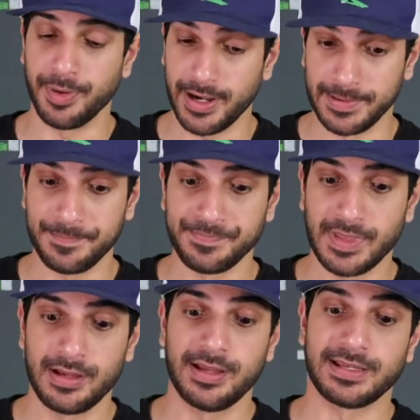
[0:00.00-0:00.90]
But
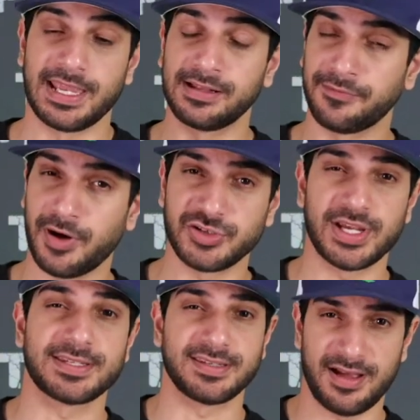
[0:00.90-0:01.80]
Kalavon
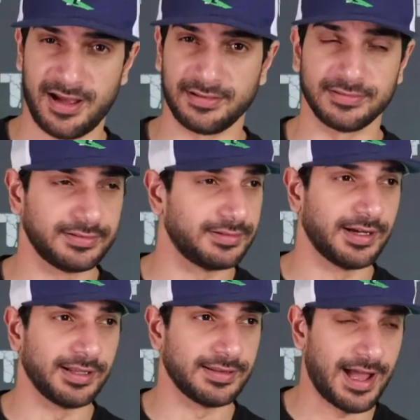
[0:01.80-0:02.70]
Chaisson,
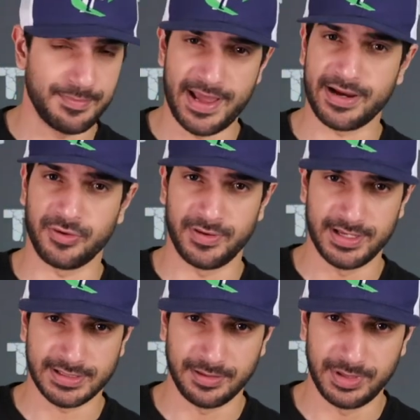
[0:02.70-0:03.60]
a linebacker
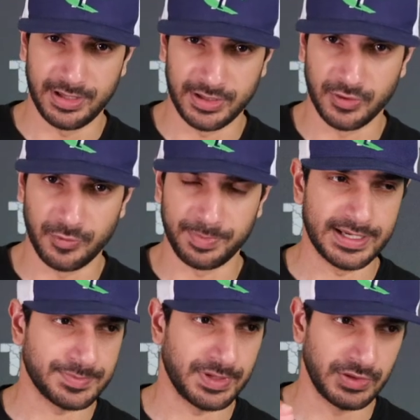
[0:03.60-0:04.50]
is going to be a good
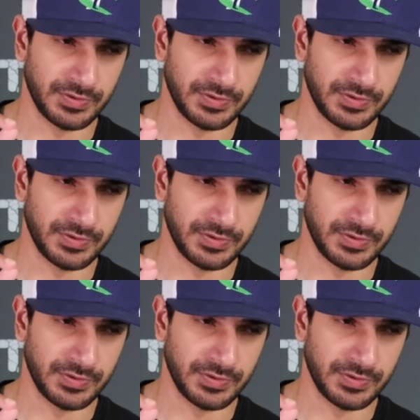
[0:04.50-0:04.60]
replacement.